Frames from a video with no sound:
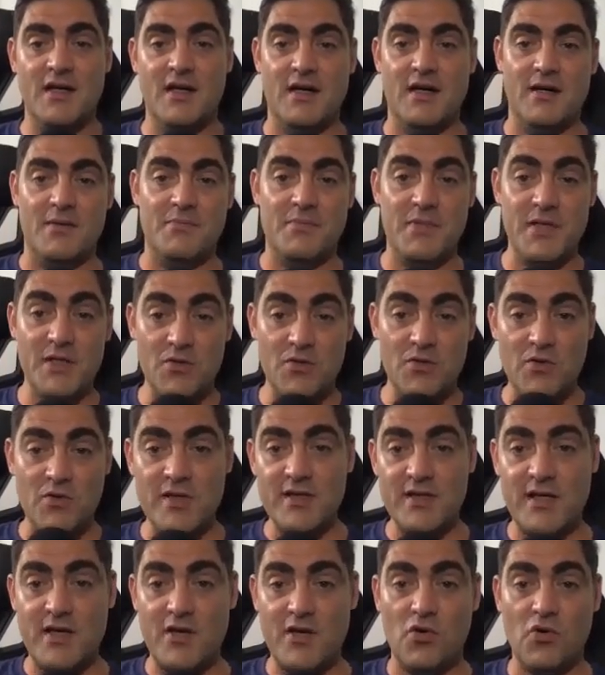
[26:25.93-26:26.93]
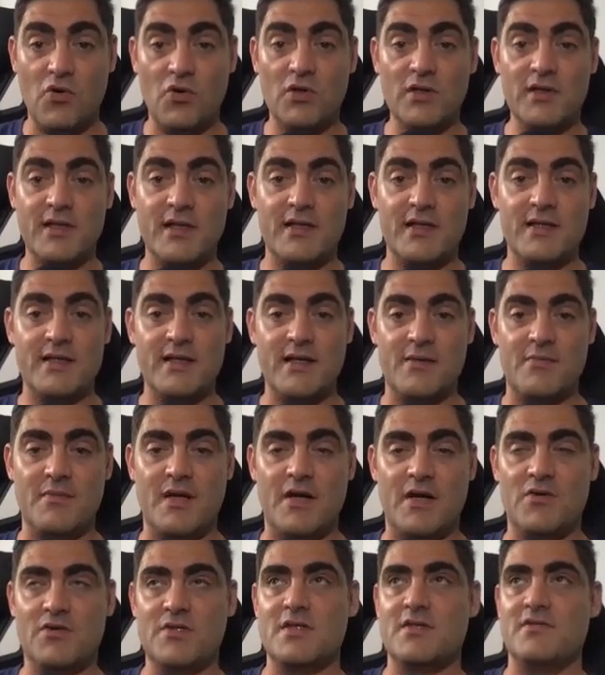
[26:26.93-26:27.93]
Bitcoin they hold and the
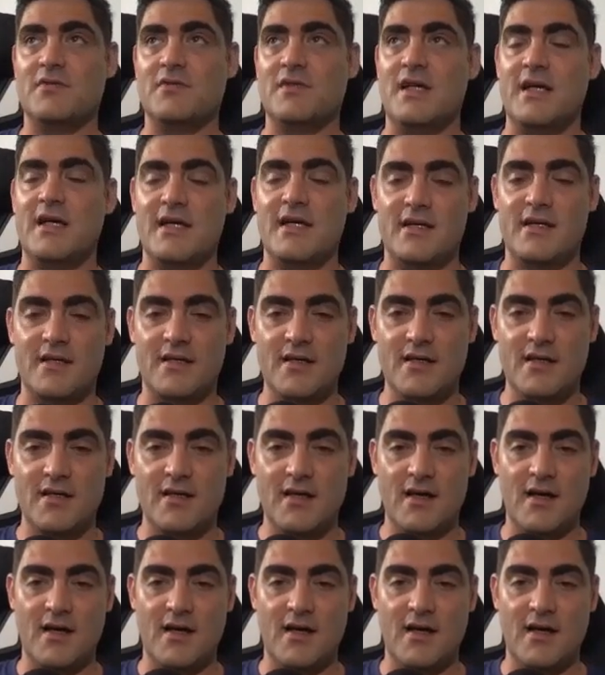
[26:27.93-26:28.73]
amount of like